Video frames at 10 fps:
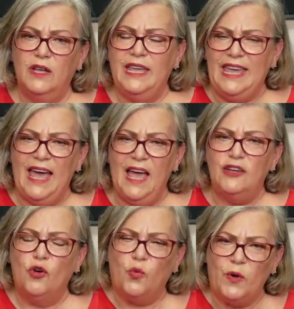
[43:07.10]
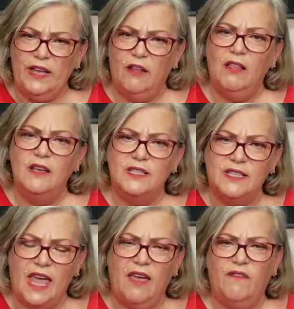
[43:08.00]
Get real
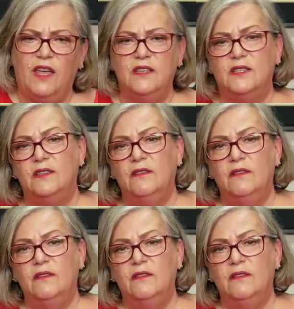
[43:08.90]
savings.